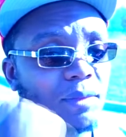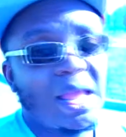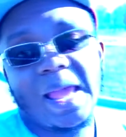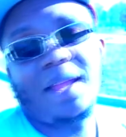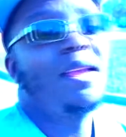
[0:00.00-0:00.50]

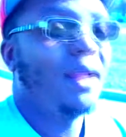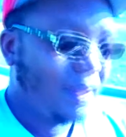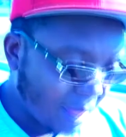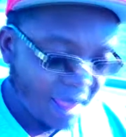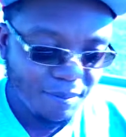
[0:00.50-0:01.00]
that
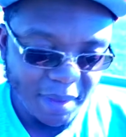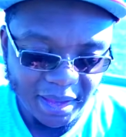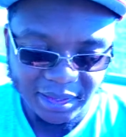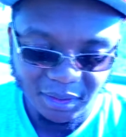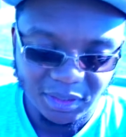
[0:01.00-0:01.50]
that
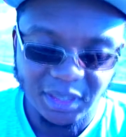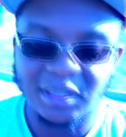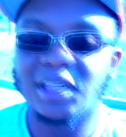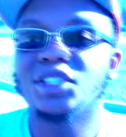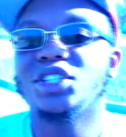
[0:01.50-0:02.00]
makes no
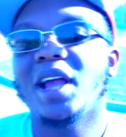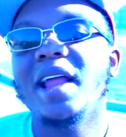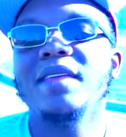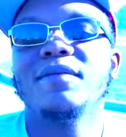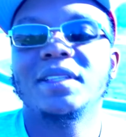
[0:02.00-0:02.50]
sense. A
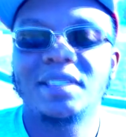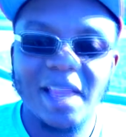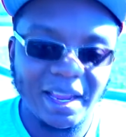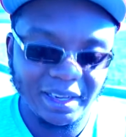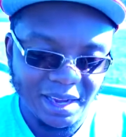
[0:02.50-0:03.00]
shiny
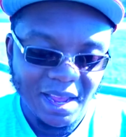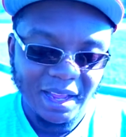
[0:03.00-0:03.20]
Rattata.